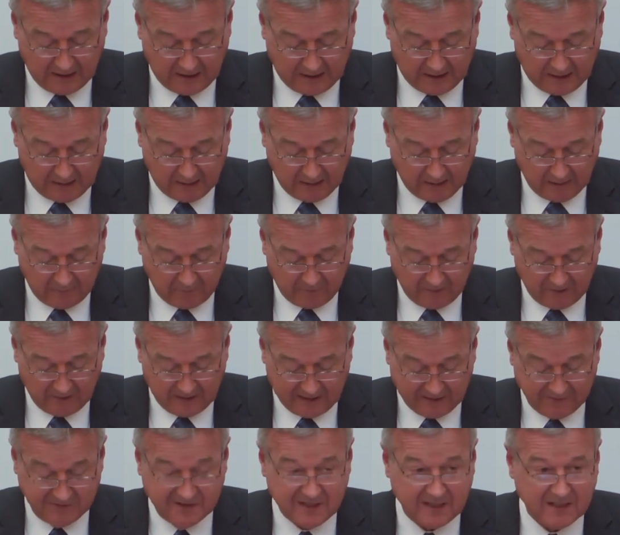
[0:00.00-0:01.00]

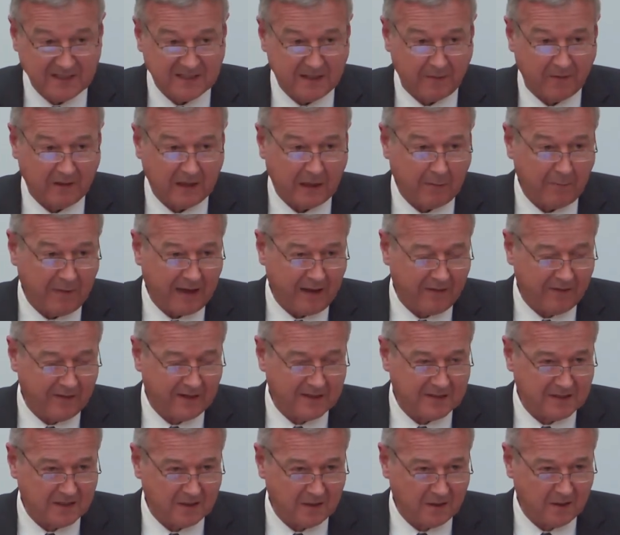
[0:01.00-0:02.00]
I've said something about
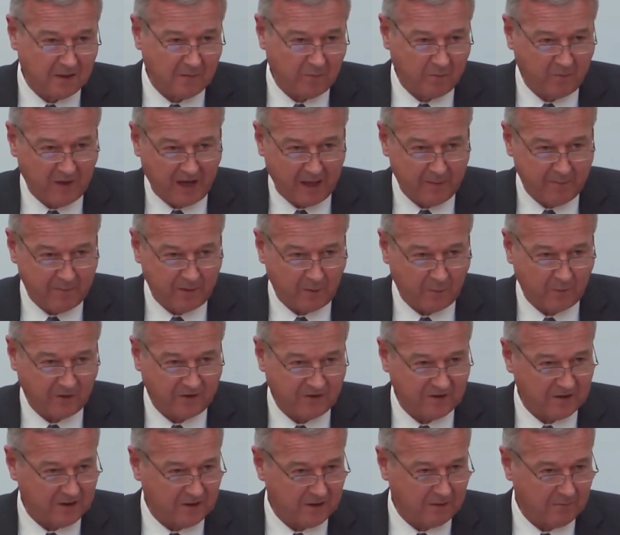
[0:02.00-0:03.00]
this in the paper,
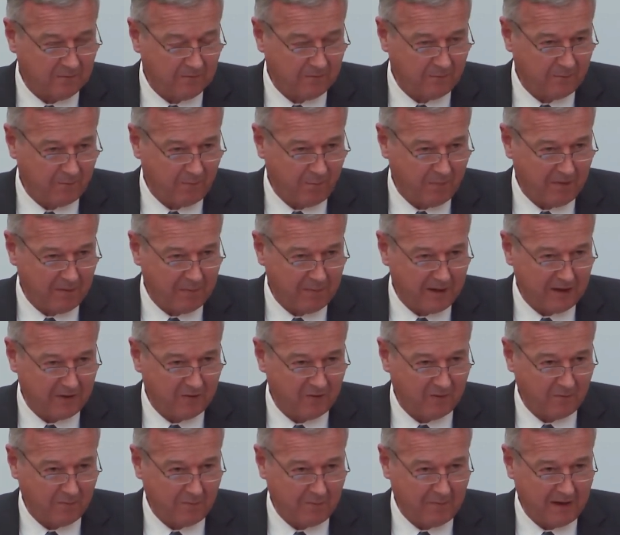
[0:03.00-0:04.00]
which I
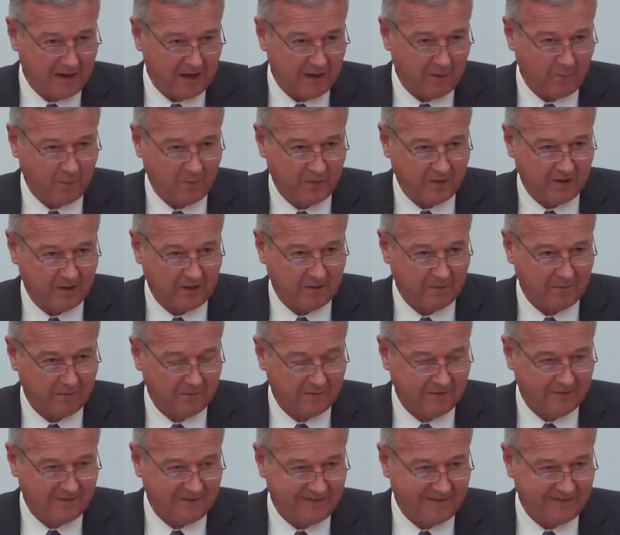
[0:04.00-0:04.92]
imagine may appear